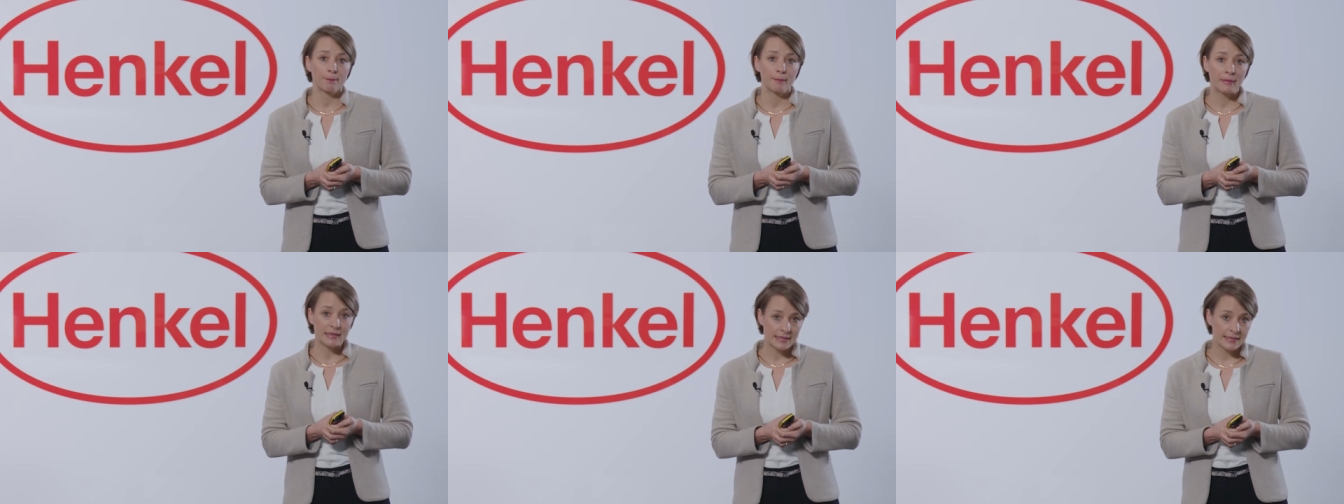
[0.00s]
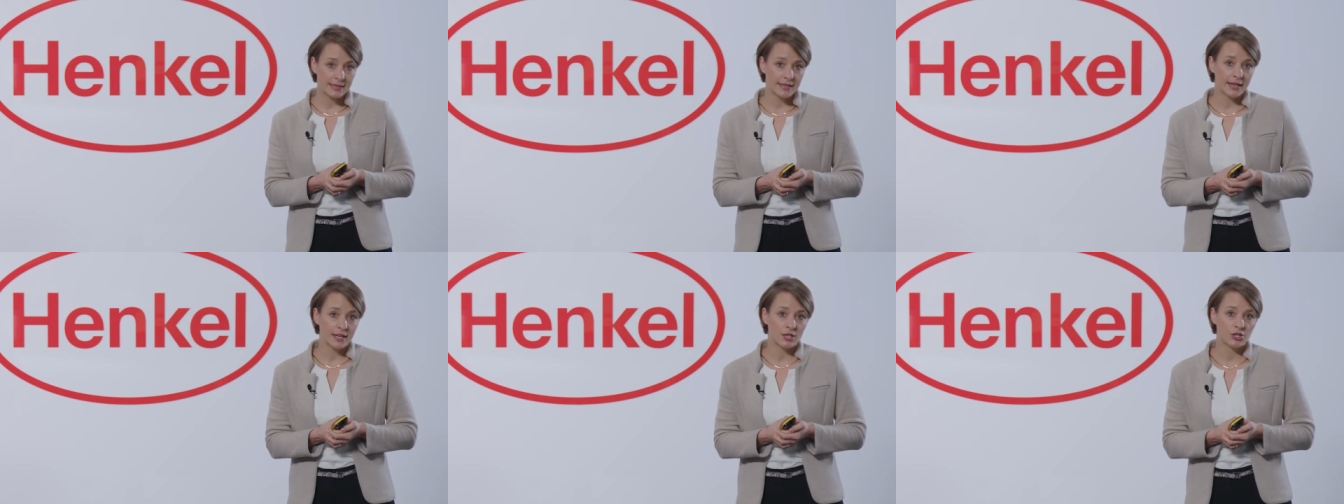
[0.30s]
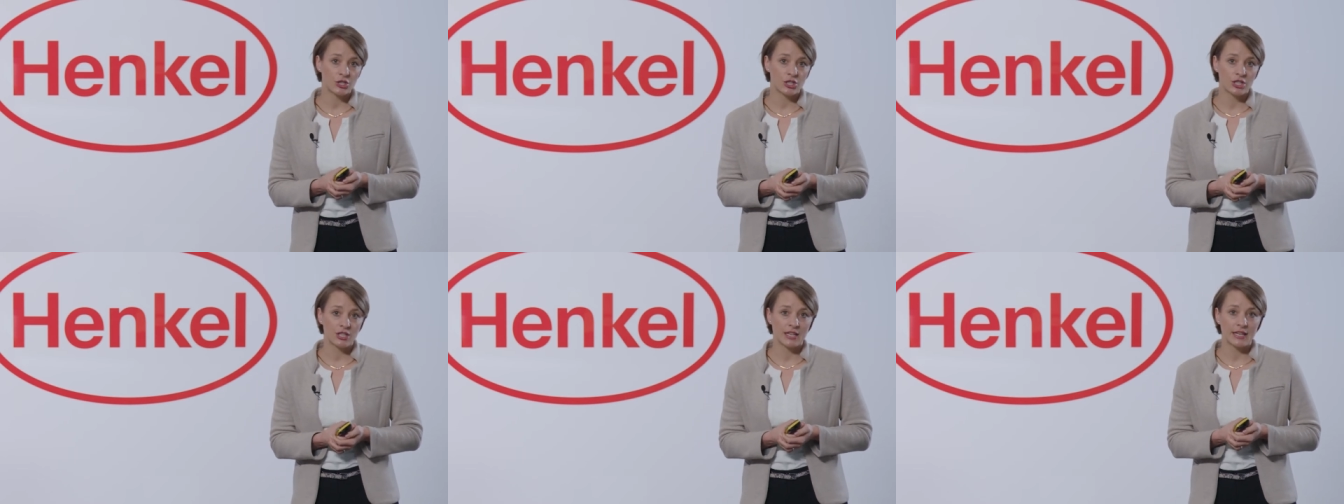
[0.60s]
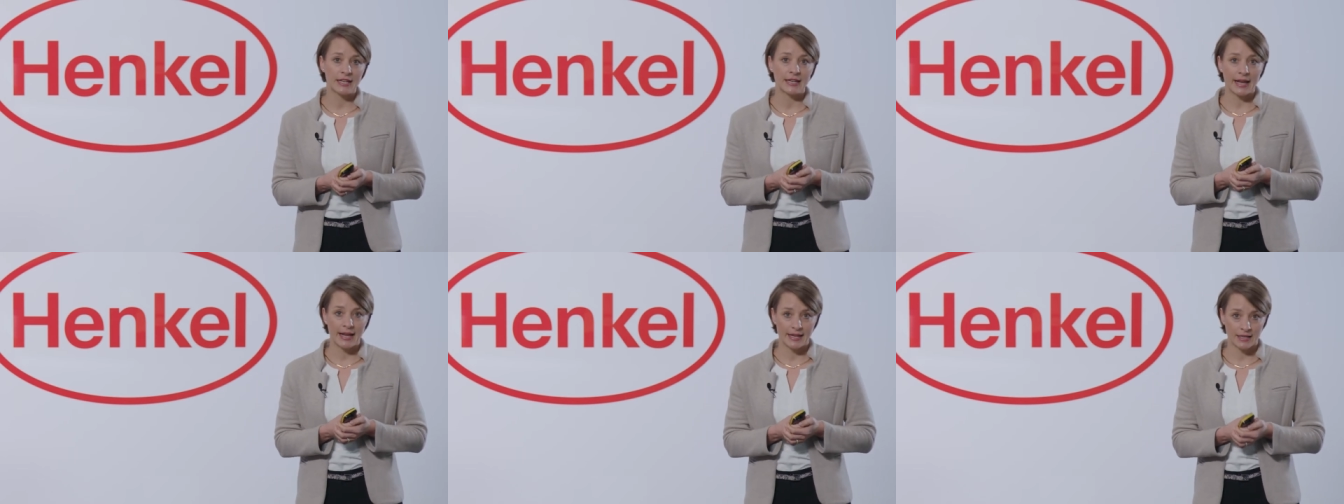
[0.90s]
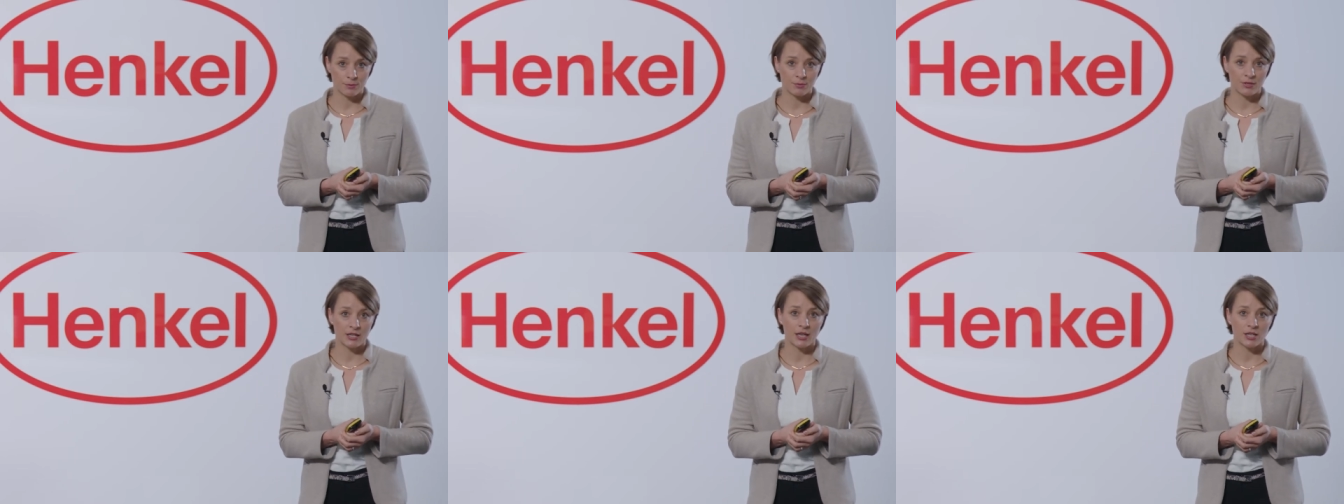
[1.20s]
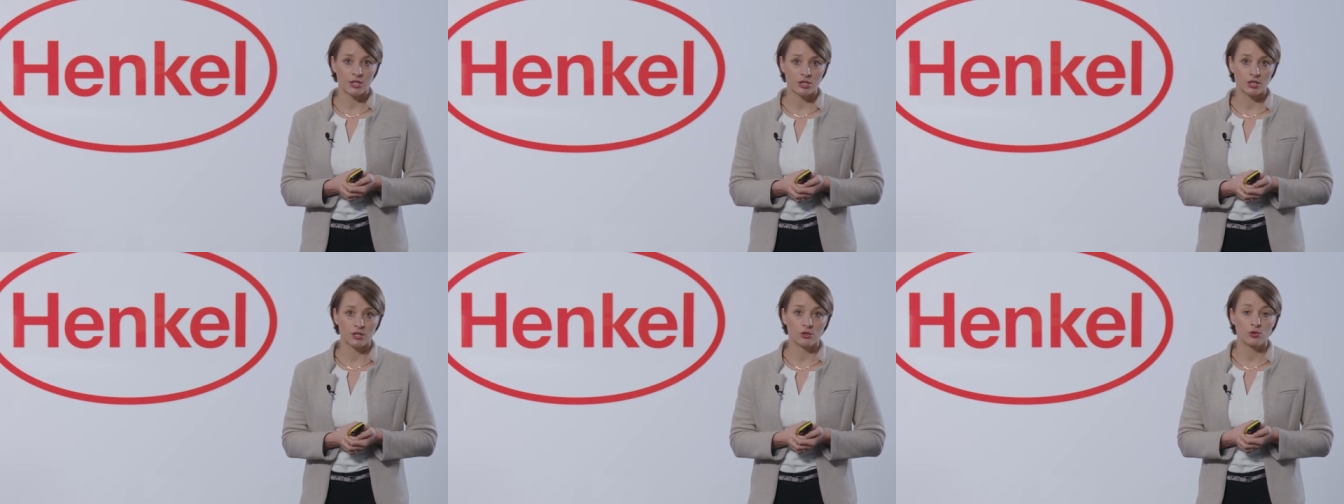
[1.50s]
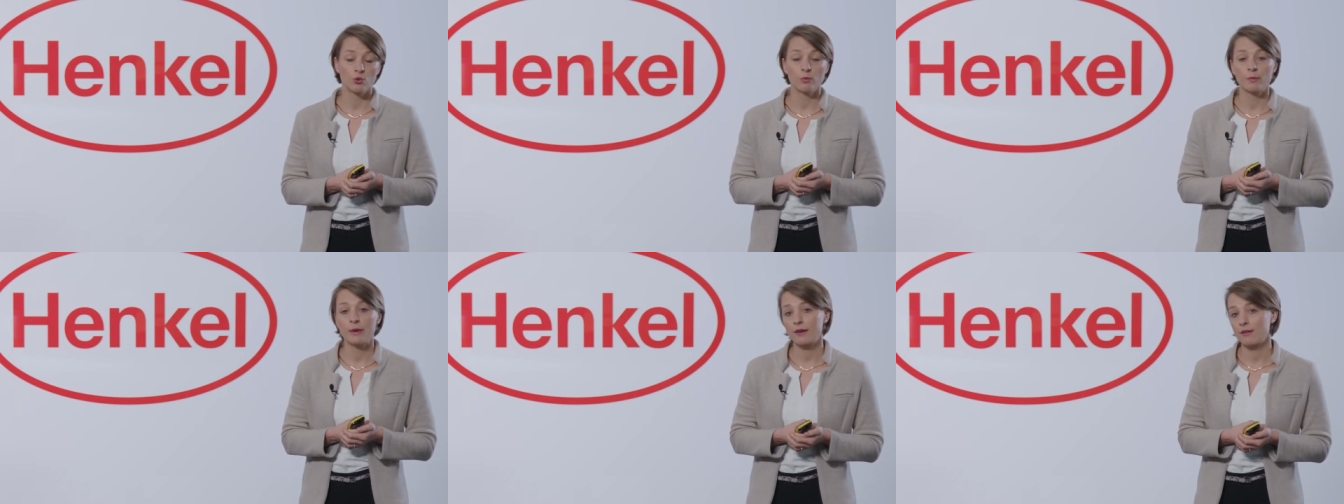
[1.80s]
mitigation and adaptation
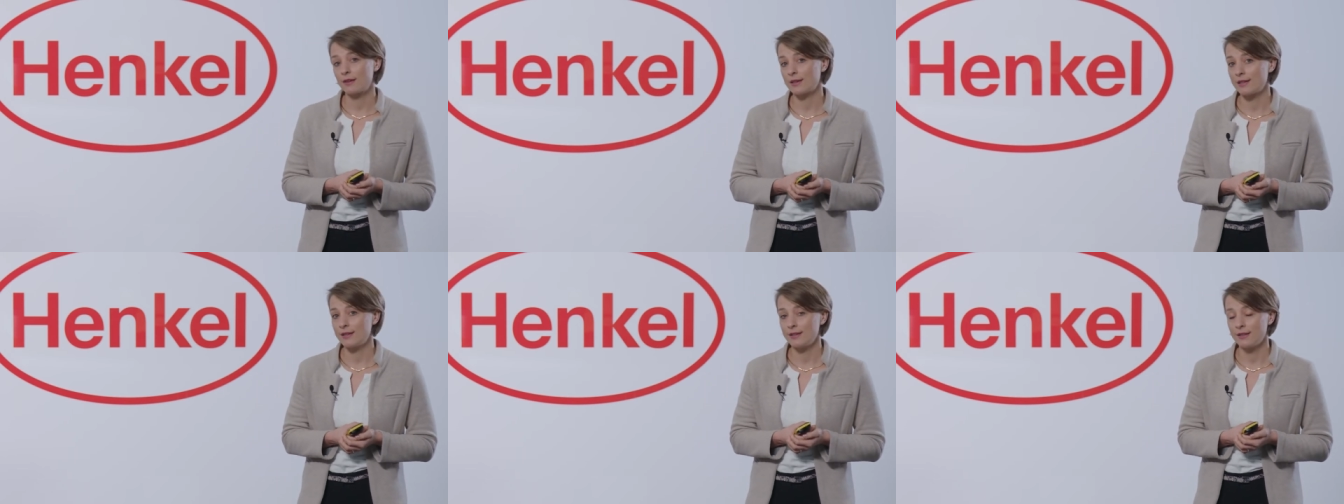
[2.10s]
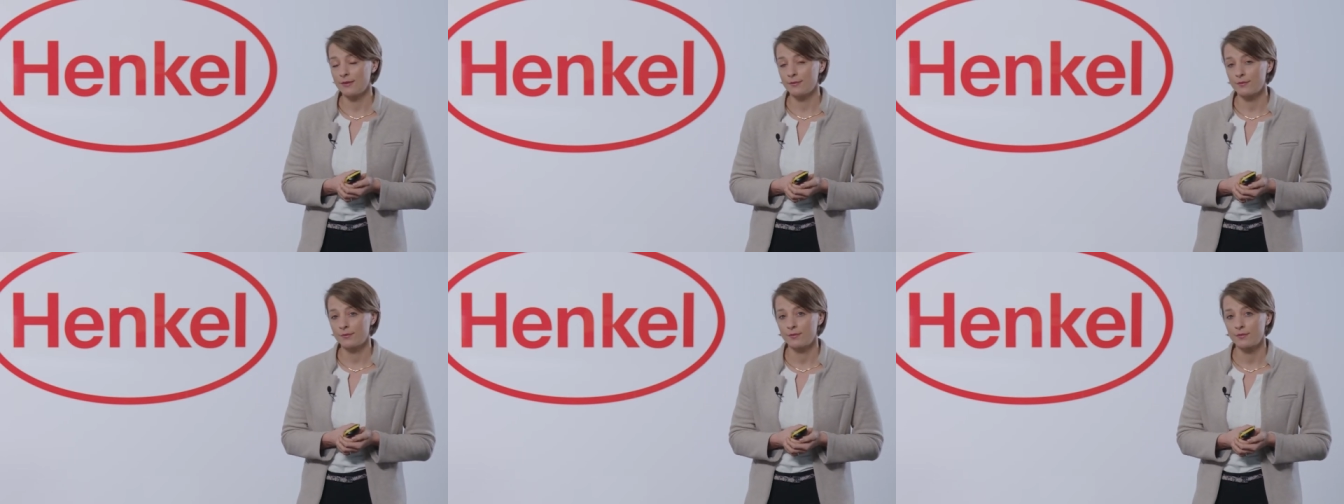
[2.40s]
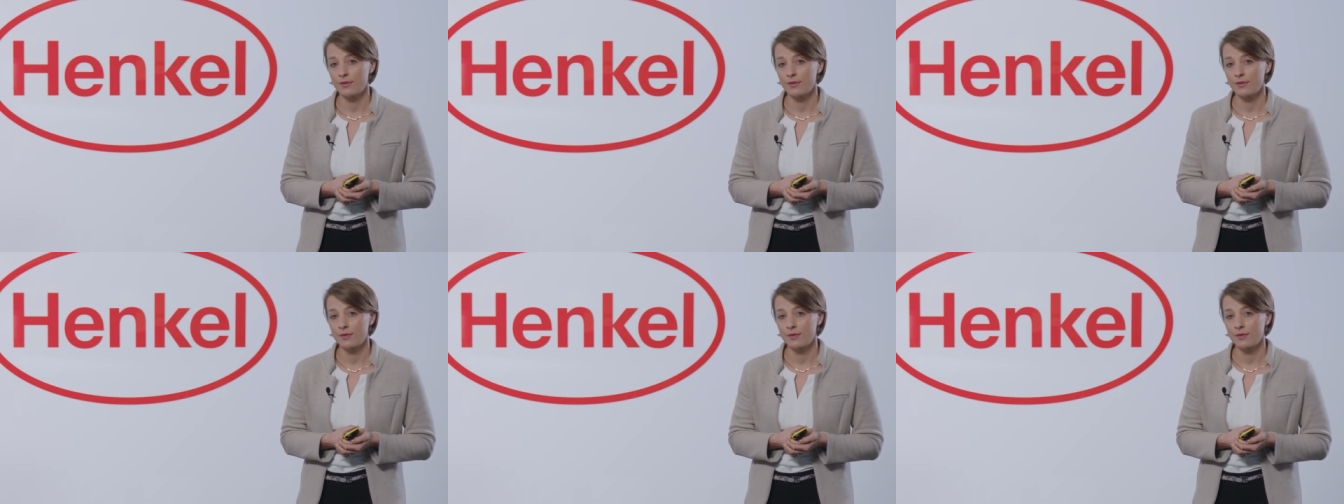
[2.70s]
numerically.